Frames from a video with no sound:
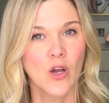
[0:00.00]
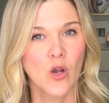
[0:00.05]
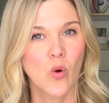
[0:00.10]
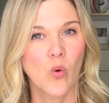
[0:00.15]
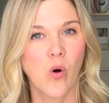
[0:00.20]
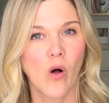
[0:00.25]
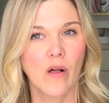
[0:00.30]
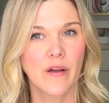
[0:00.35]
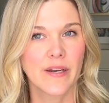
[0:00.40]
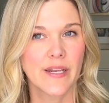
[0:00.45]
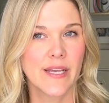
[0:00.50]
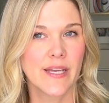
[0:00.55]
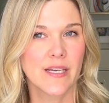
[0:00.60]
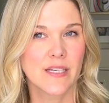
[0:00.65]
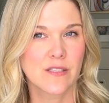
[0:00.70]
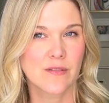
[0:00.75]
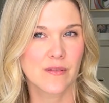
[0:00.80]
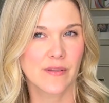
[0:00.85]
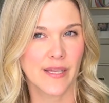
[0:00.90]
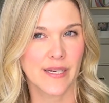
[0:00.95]
Quality
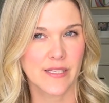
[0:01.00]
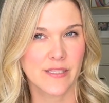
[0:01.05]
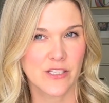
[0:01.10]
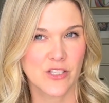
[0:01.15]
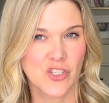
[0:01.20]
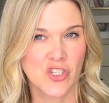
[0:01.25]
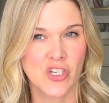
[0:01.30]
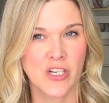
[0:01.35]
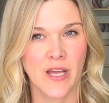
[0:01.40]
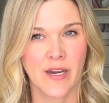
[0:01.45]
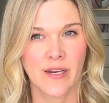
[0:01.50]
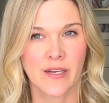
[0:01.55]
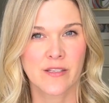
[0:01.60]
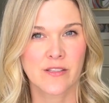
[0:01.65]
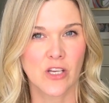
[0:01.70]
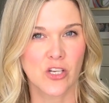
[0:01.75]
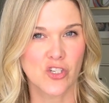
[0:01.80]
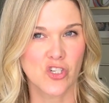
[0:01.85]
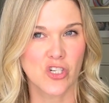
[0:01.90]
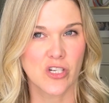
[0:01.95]
is related to genetics,
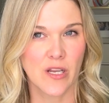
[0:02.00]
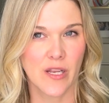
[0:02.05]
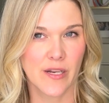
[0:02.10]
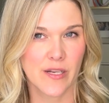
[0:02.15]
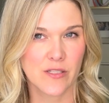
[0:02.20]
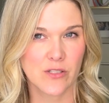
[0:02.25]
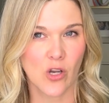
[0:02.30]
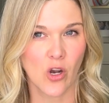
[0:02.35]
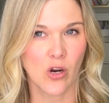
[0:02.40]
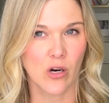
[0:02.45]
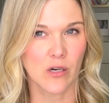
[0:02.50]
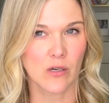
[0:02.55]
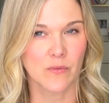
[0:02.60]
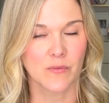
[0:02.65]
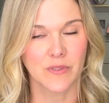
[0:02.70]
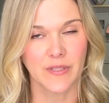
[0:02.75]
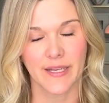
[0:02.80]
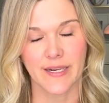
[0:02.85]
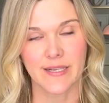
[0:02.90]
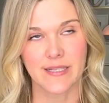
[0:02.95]
genetics are
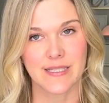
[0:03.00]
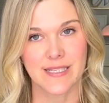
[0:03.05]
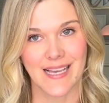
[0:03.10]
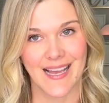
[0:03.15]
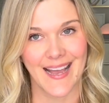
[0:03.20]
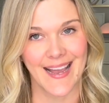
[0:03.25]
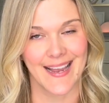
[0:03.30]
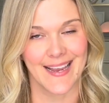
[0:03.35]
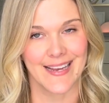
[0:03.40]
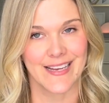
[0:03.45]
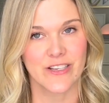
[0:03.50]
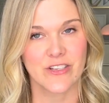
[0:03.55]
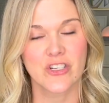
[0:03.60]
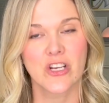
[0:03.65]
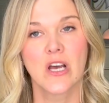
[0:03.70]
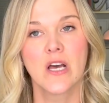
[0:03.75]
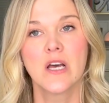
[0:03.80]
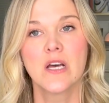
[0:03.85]
related to age.